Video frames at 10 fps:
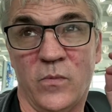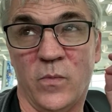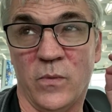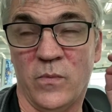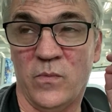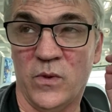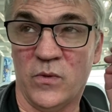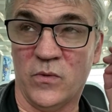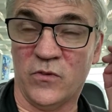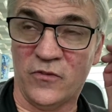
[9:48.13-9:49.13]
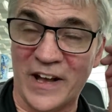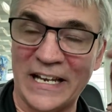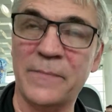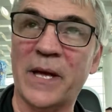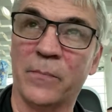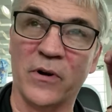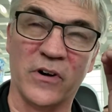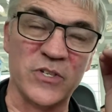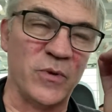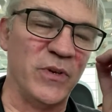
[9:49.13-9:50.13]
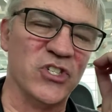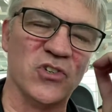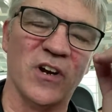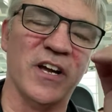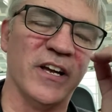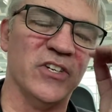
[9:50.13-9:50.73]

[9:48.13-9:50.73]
We've finally made progress. We've been trying.